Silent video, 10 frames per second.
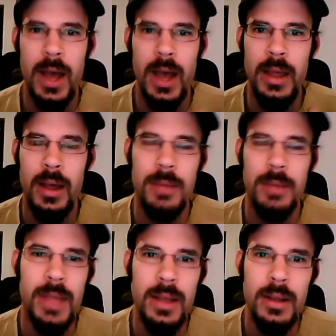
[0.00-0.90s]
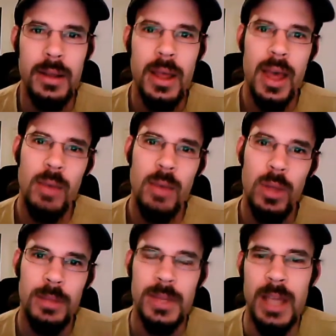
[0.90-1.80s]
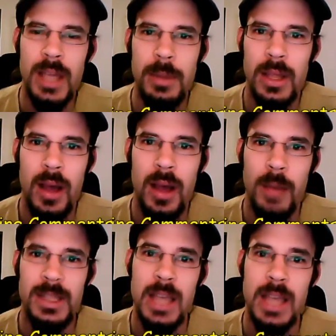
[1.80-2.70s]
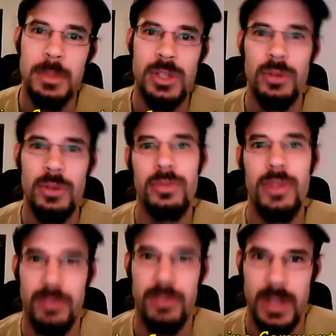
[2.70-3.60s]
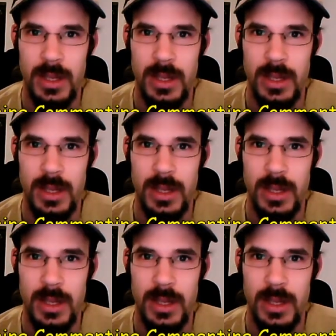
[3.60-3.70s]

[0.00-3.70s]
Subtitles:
Hi, I'm Dan, and welcome to Gaming Comments episode 15.